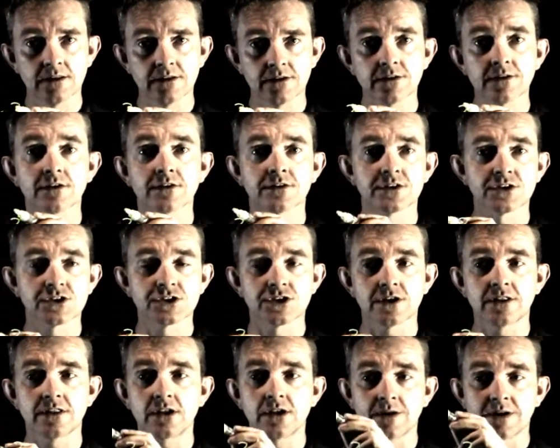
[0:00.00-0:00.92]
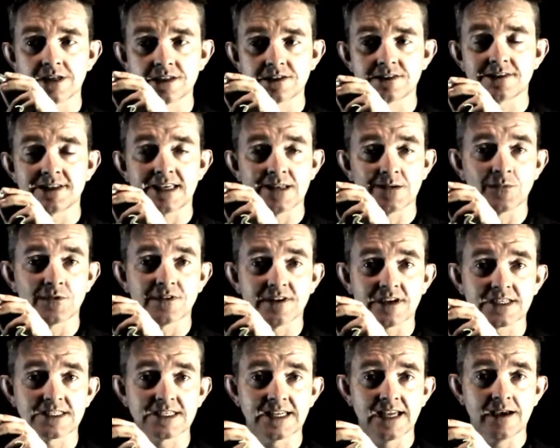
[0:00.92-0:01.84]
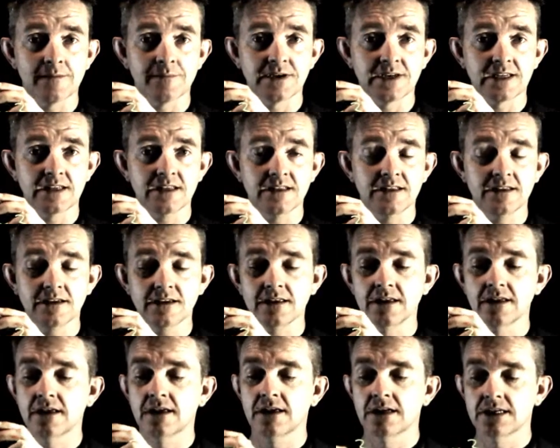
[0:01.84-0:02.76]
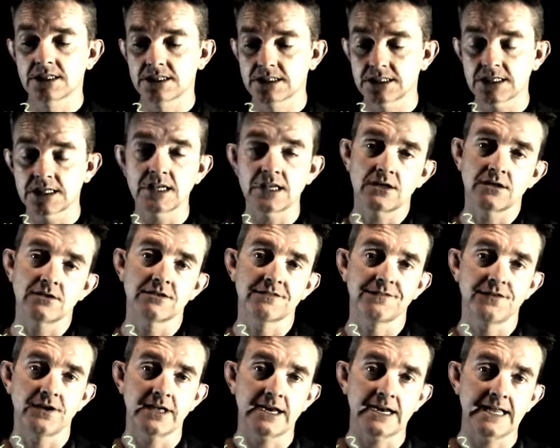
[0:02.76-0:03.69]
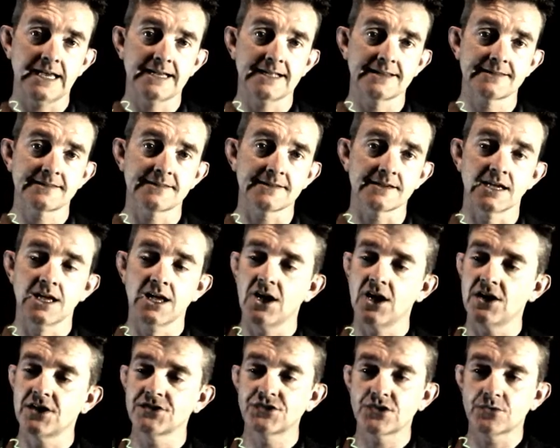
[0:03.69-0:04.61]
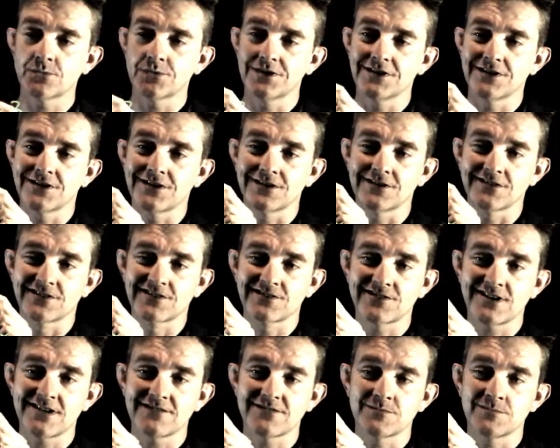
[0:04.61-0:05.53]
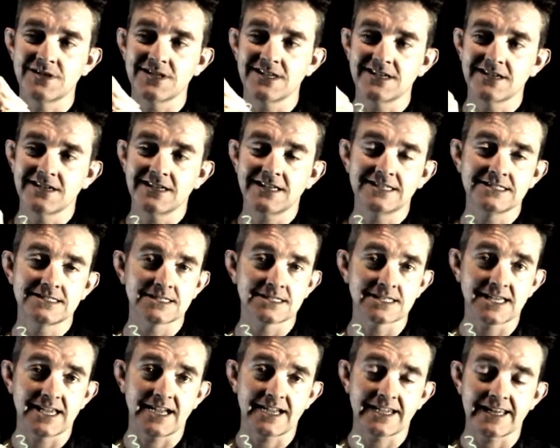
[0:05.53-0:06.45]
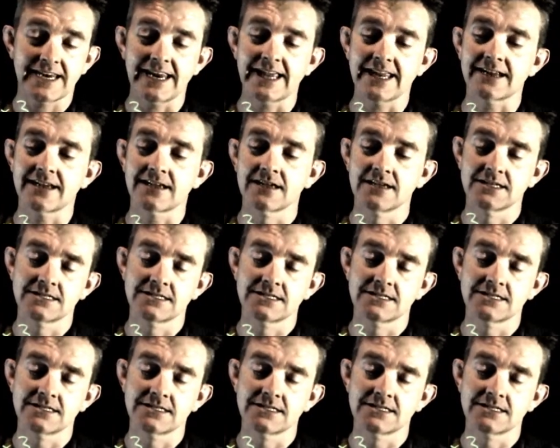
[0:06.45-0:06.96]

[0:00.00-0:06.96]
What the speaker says: to show that you understand what's actually happening here to get you your final answer. I don't want you to go straight from here into the calculator